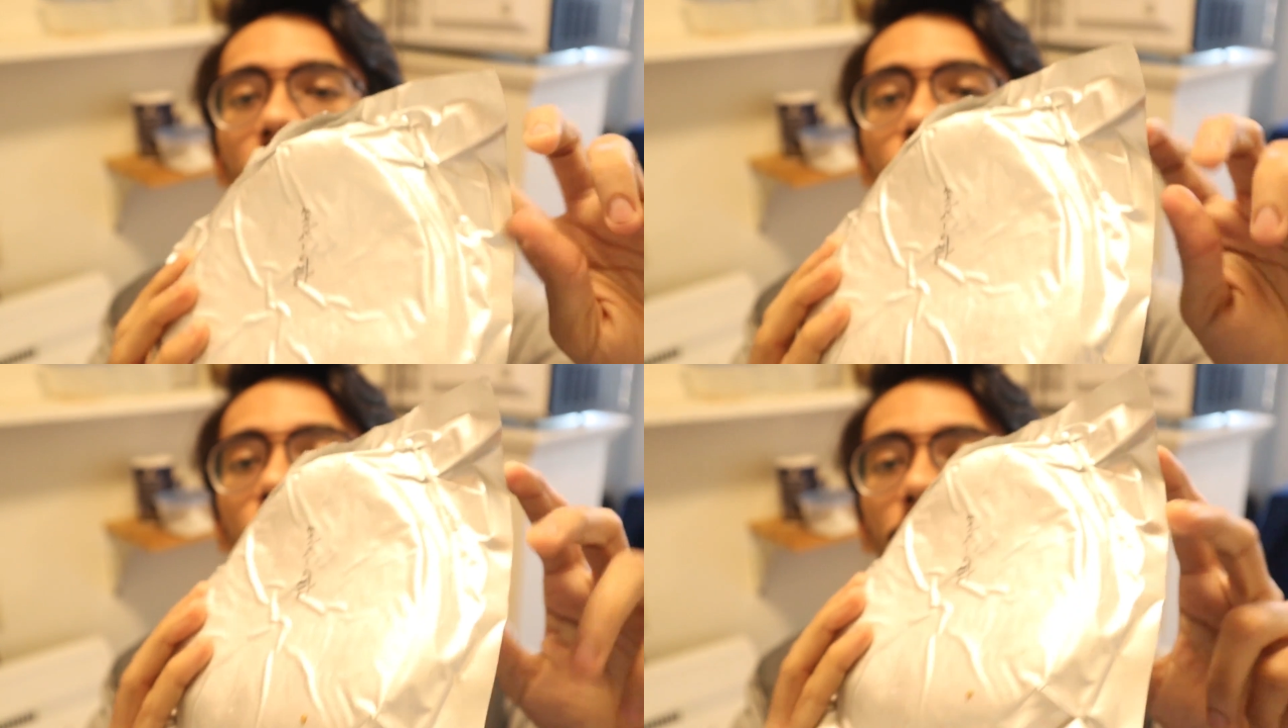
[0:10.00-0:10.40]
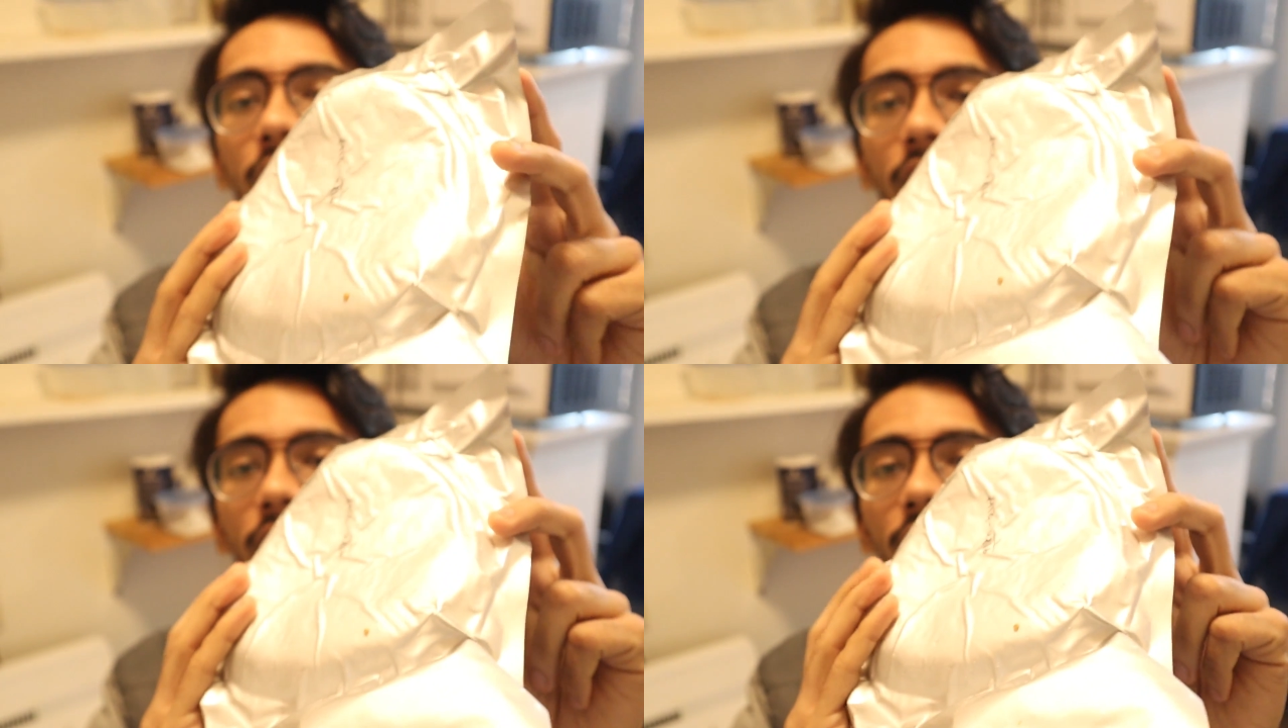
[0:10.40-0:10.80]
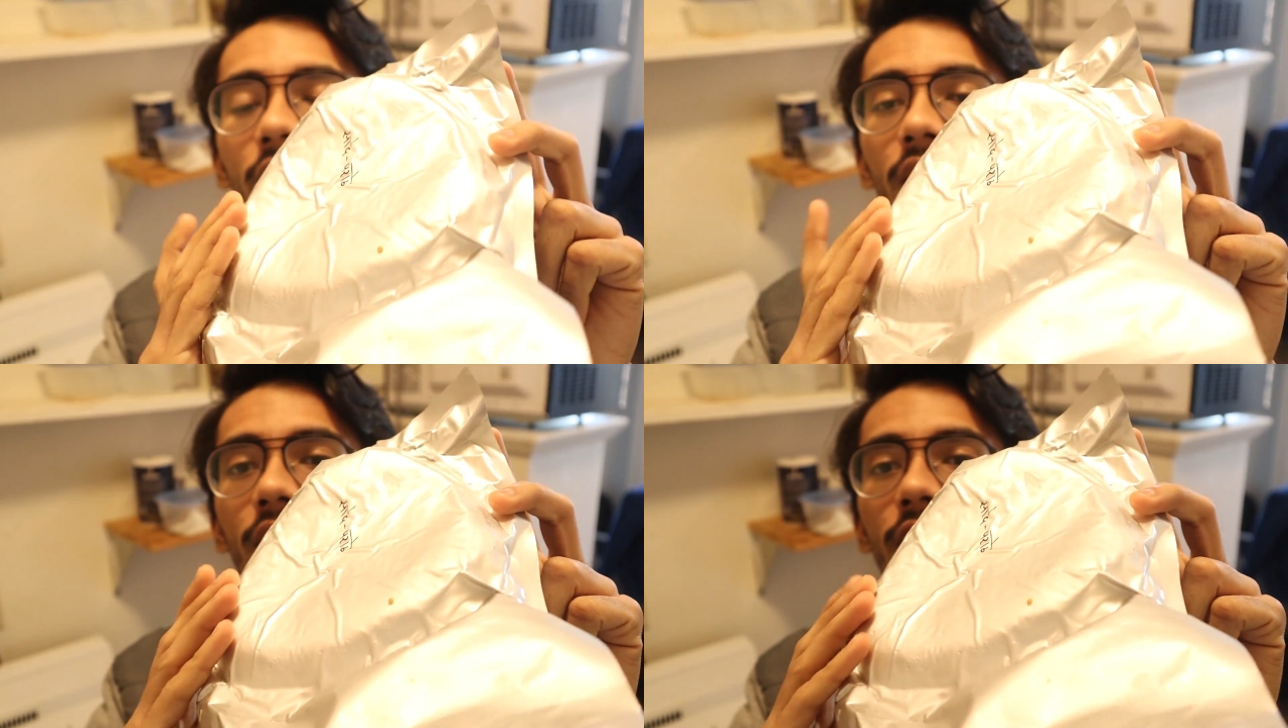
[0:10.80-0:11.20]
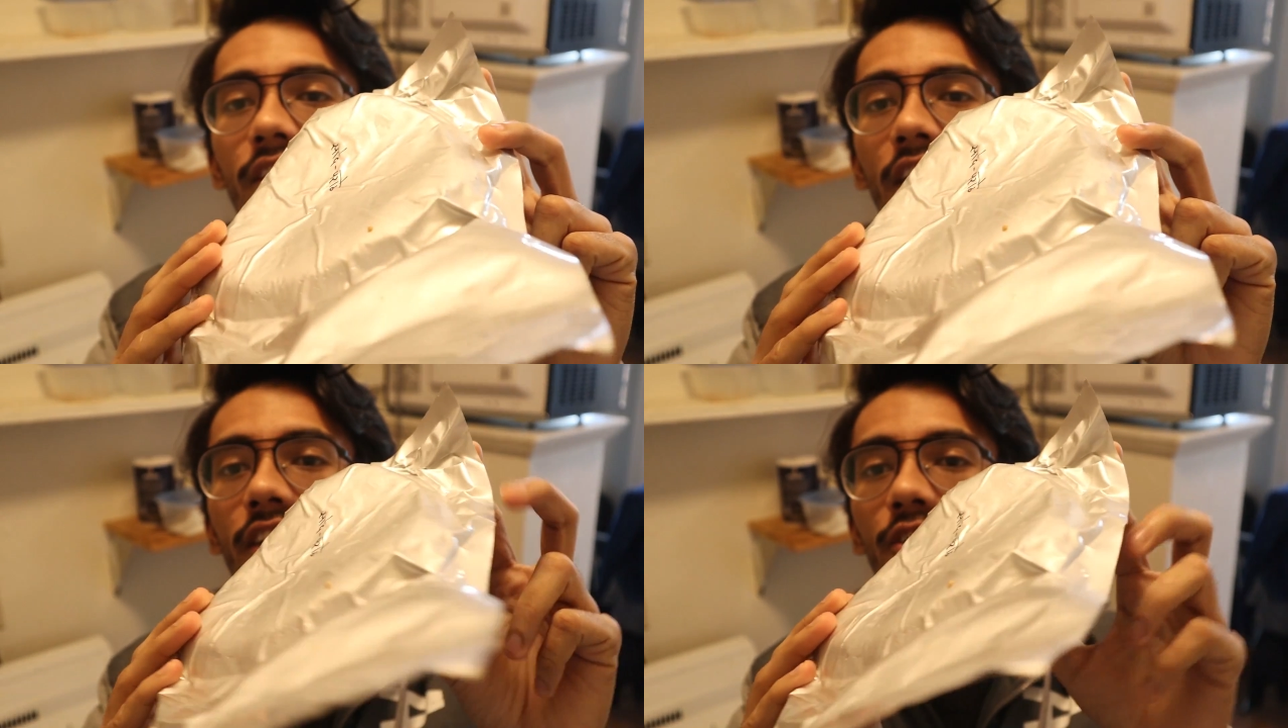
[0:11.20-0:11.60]
them for me and then
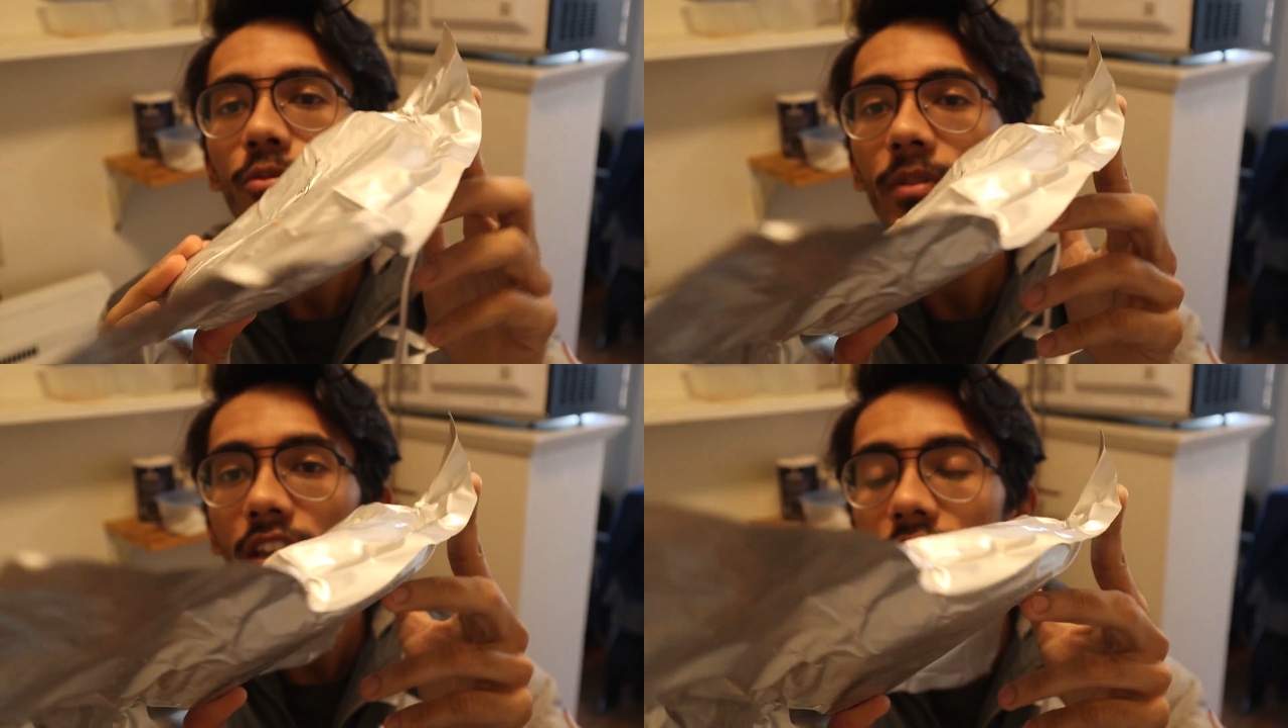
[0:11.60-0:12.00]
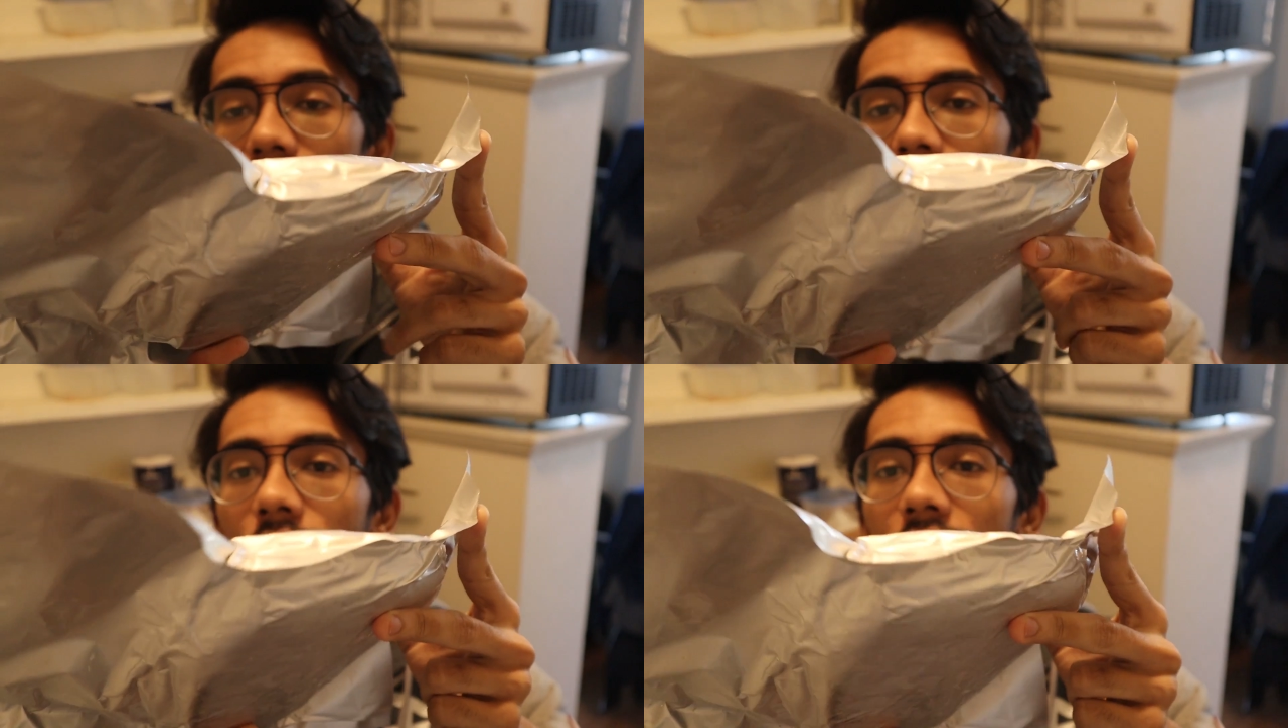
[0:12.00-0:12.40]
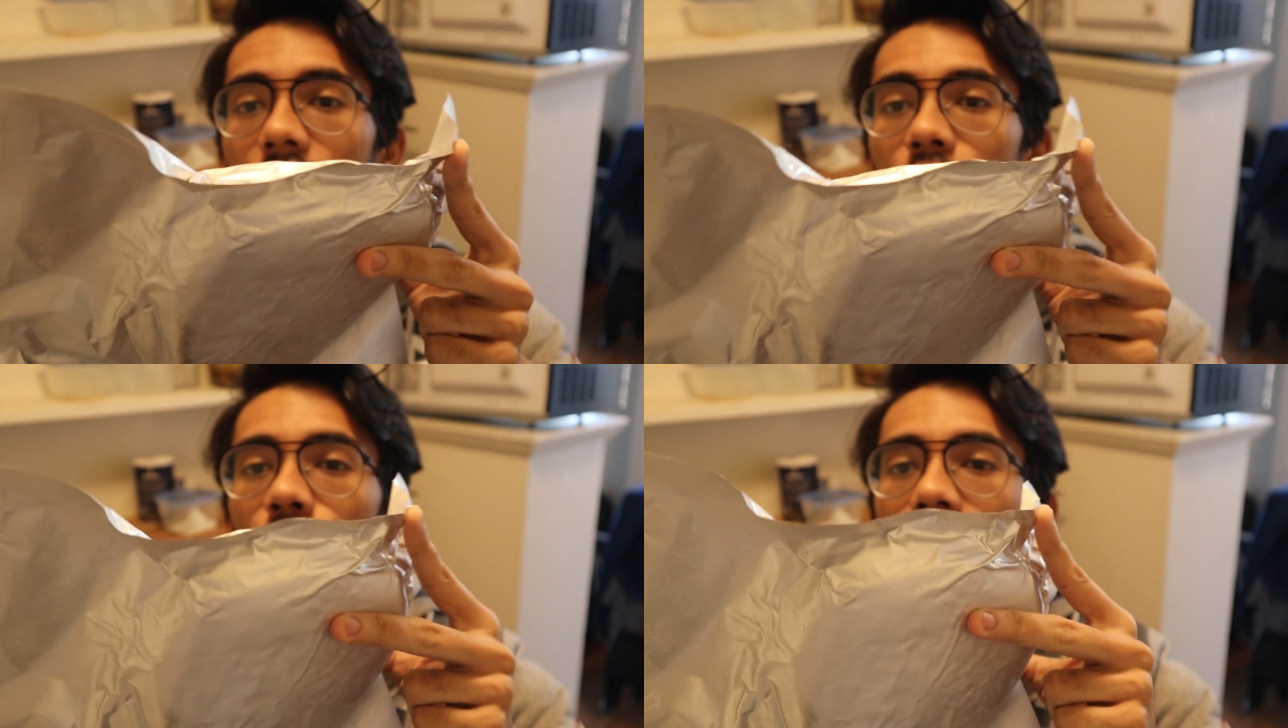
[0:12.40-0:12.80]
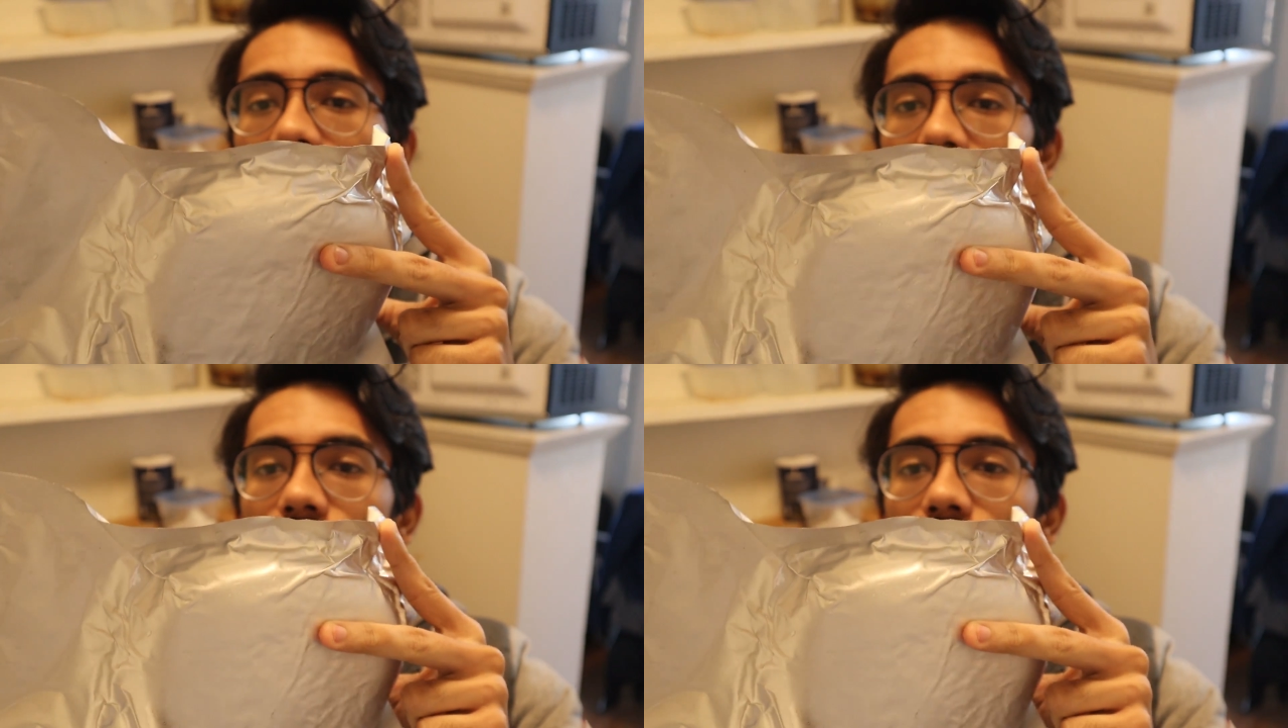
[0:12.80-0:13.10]
sent it to me via courier.